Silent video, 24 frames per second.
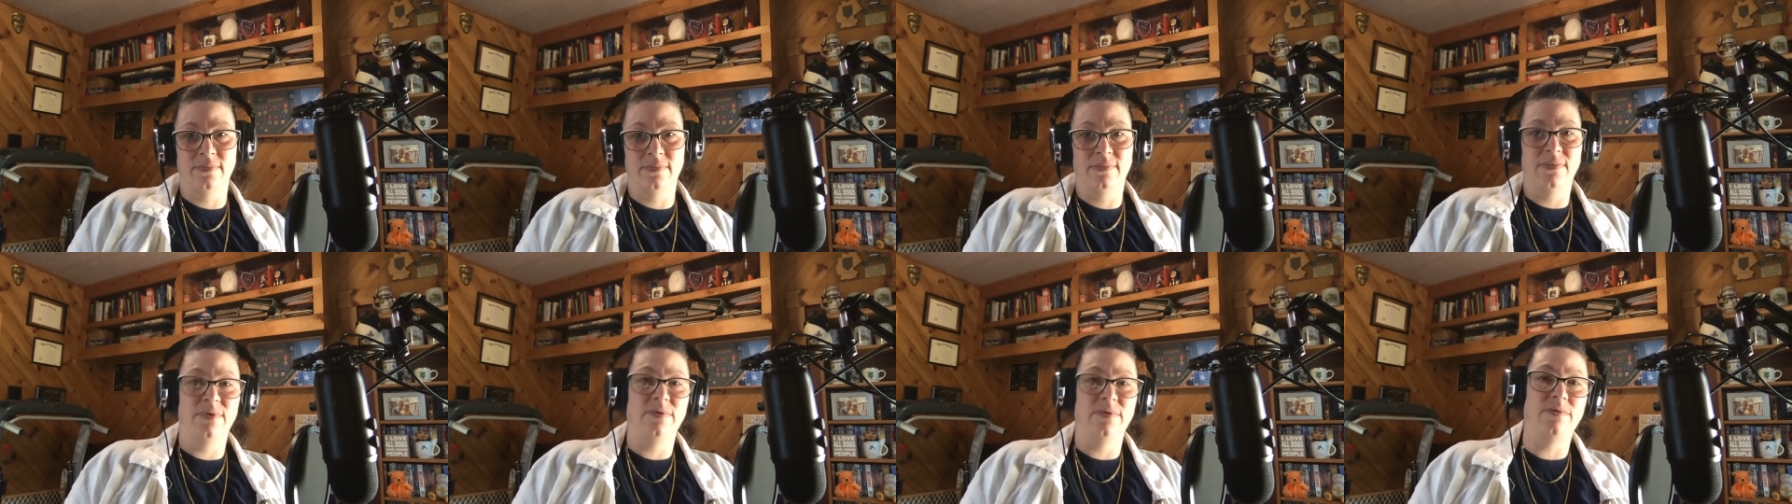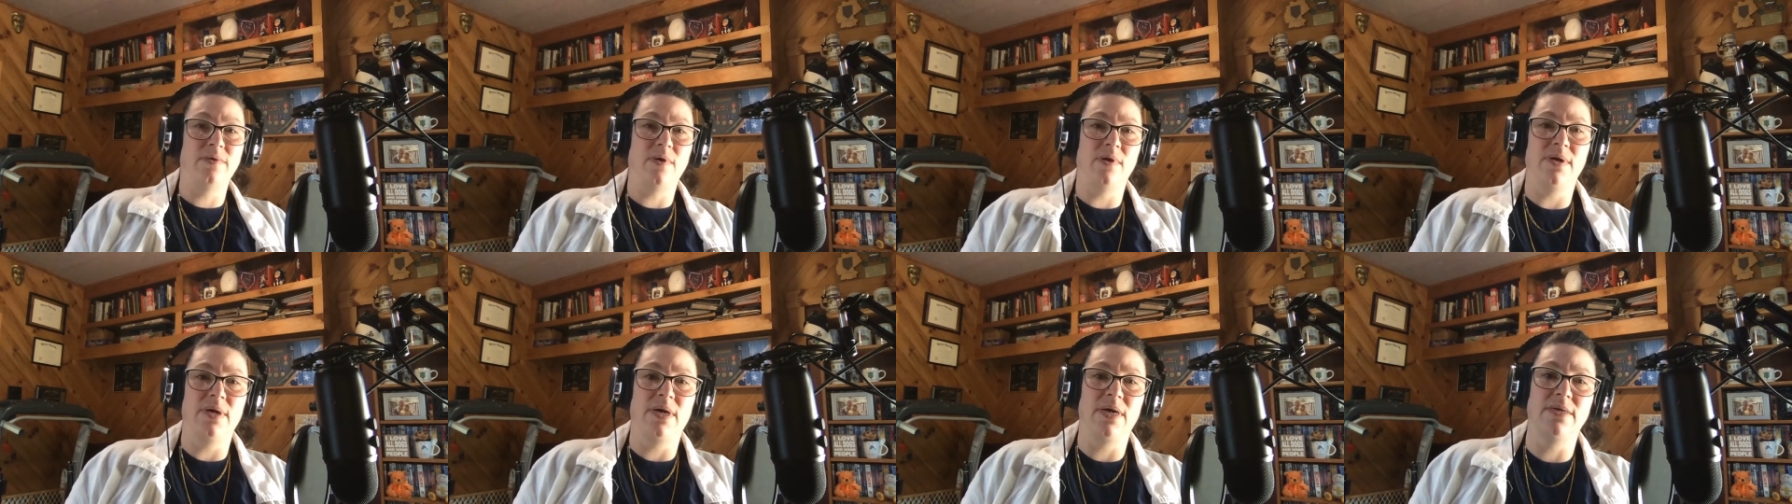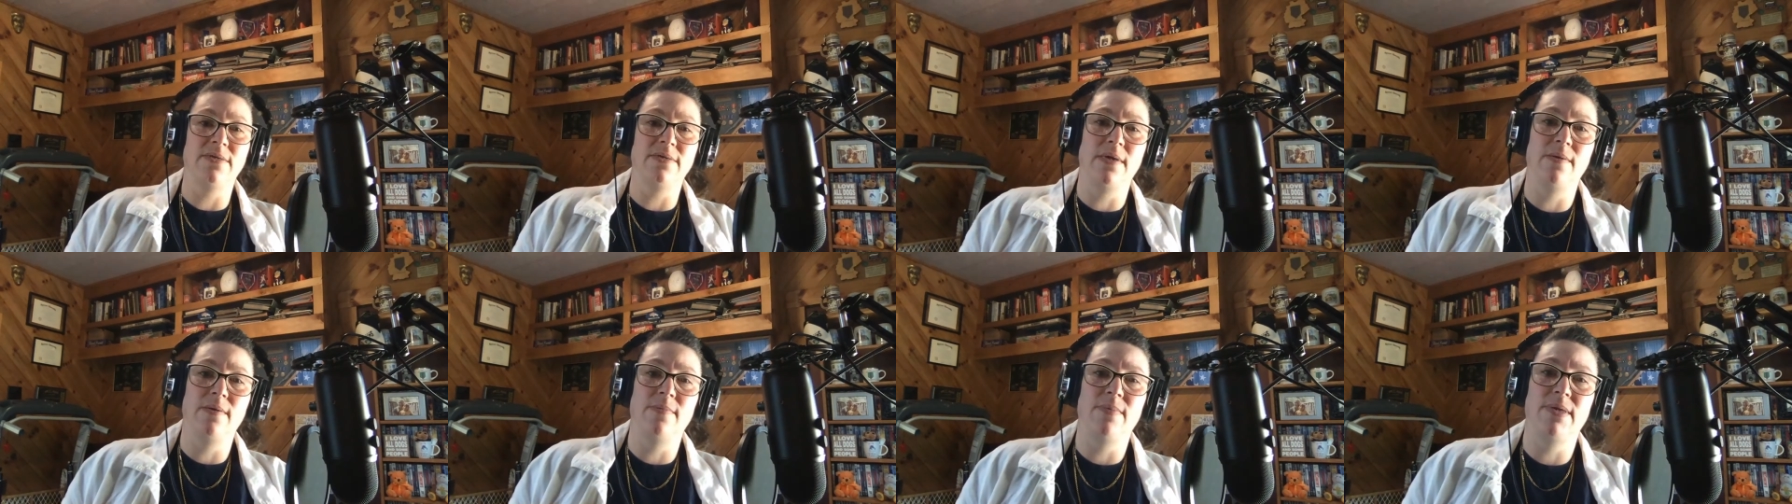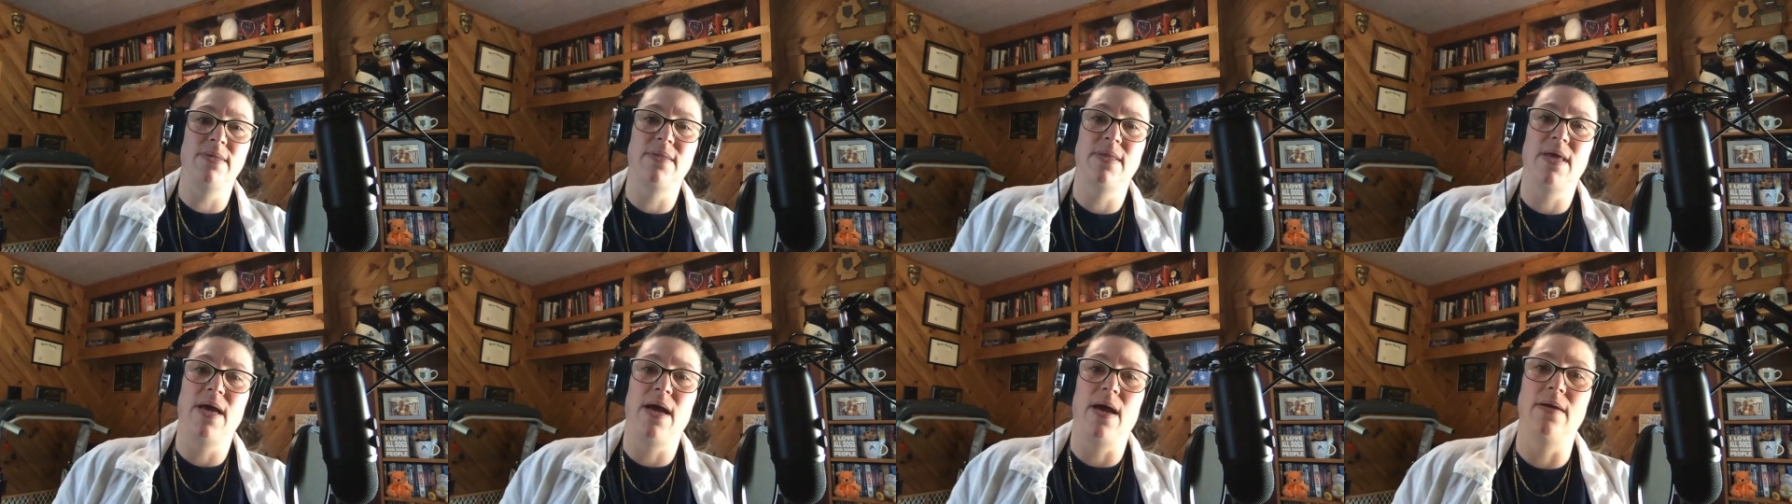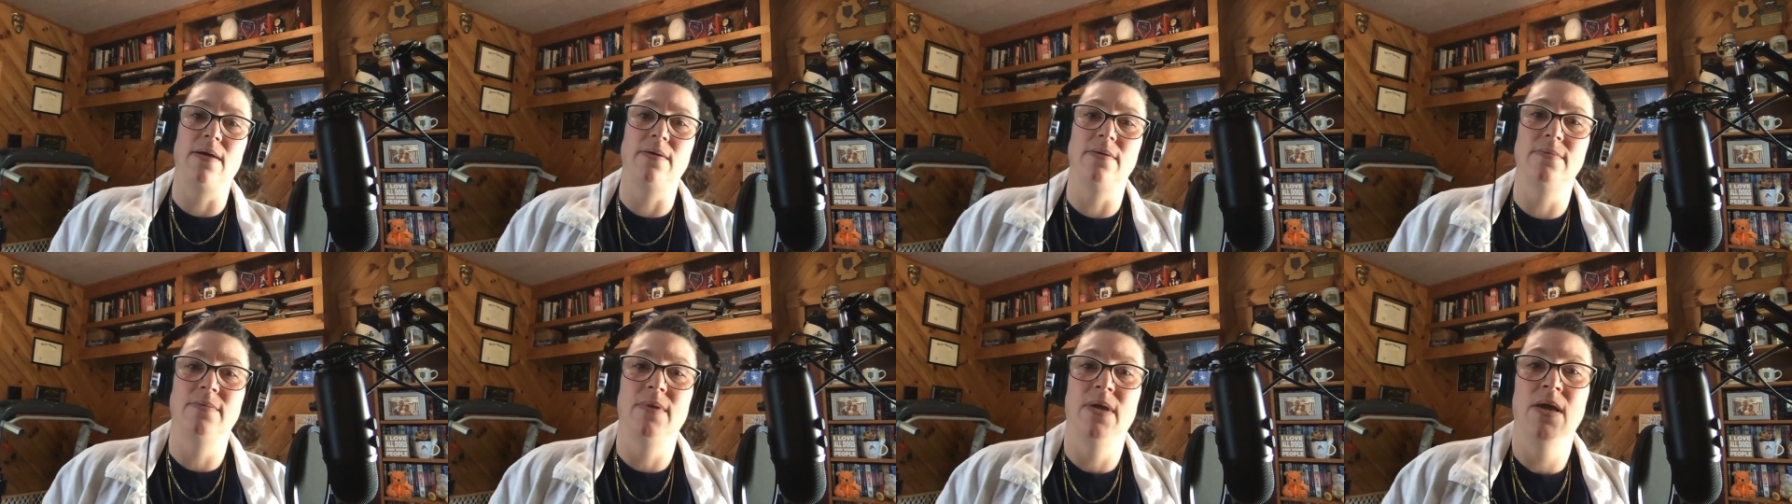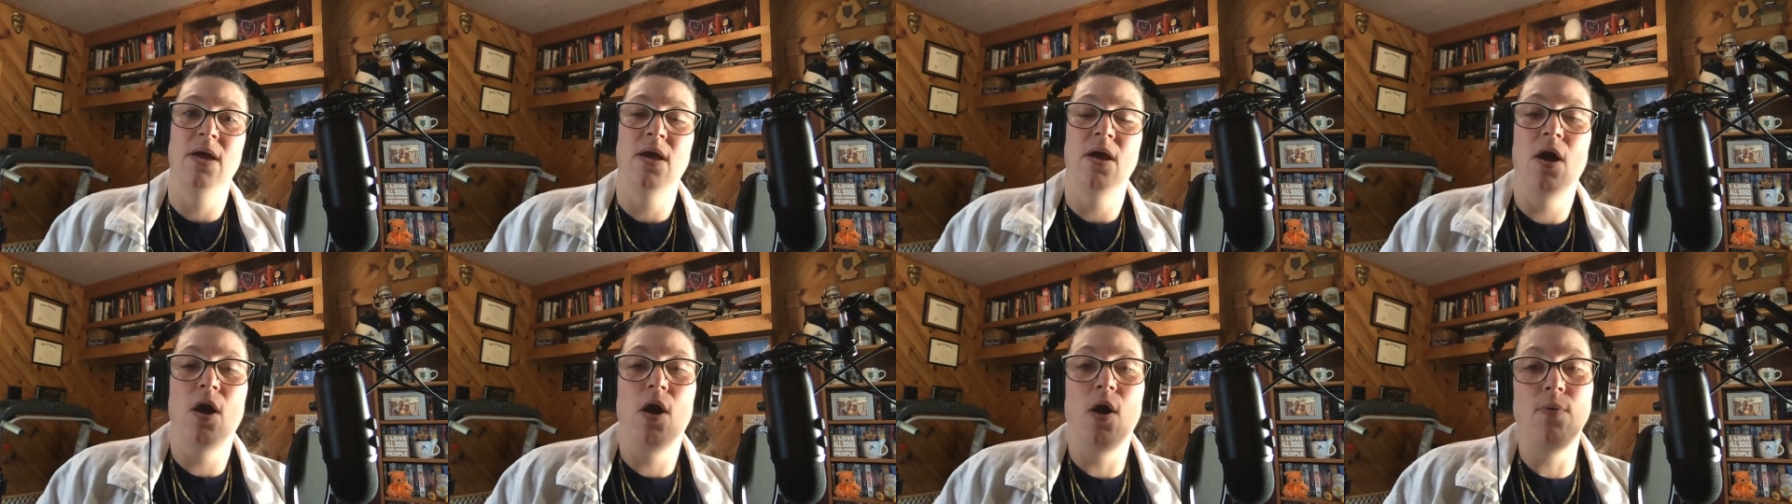That's all I got to say about that.
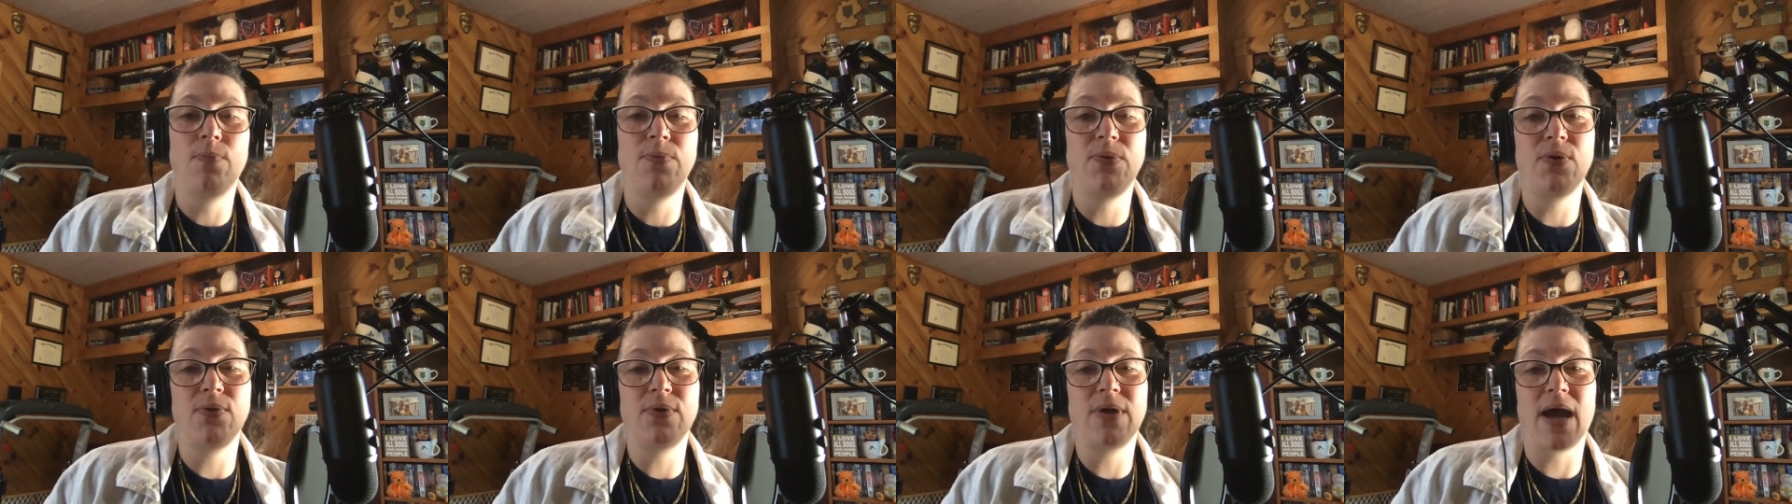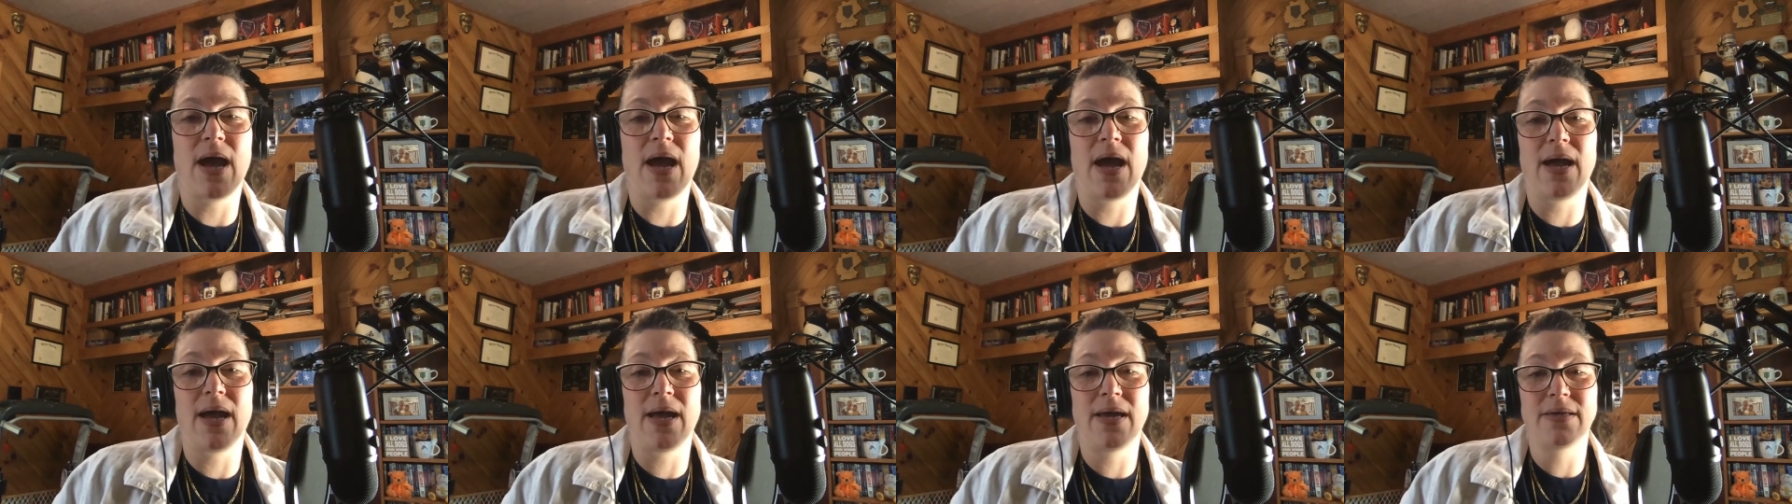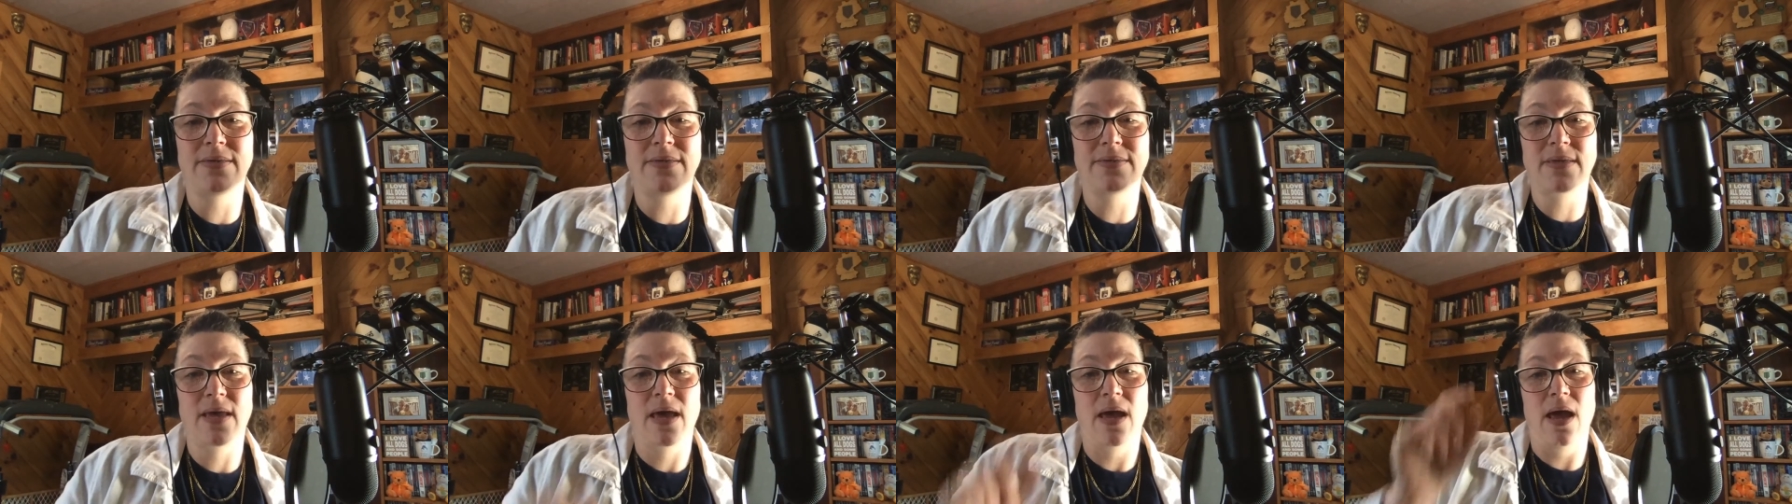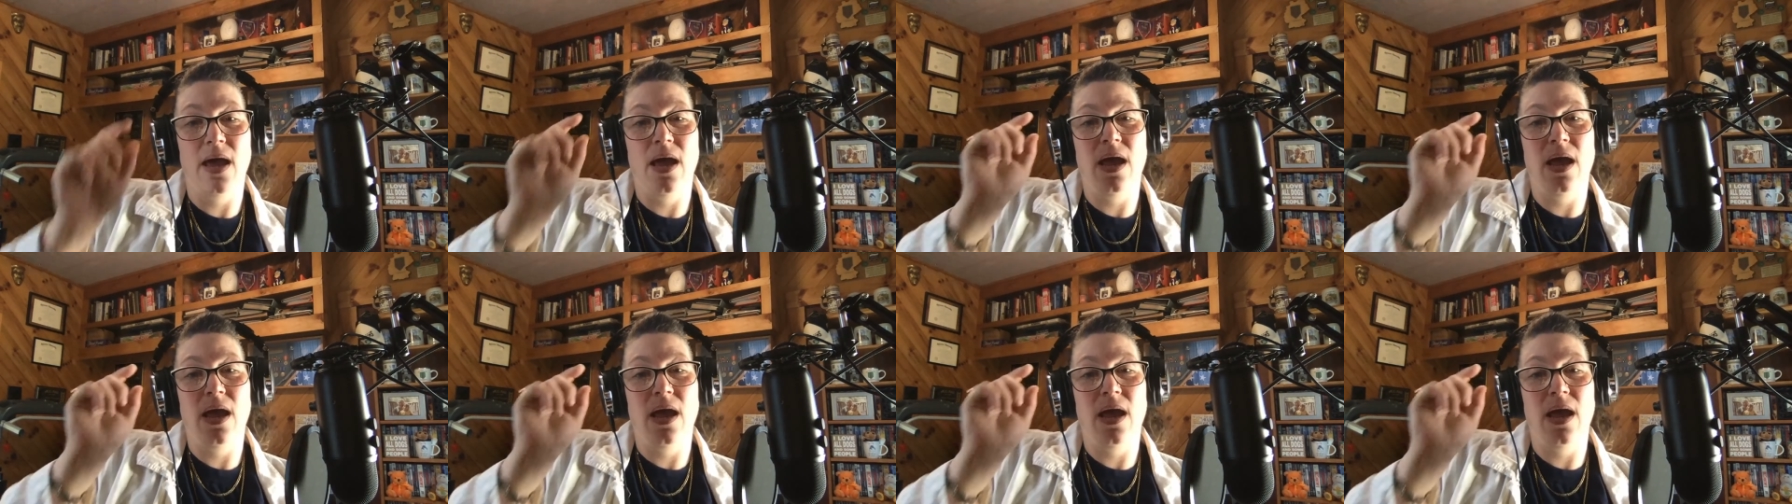Hope you guys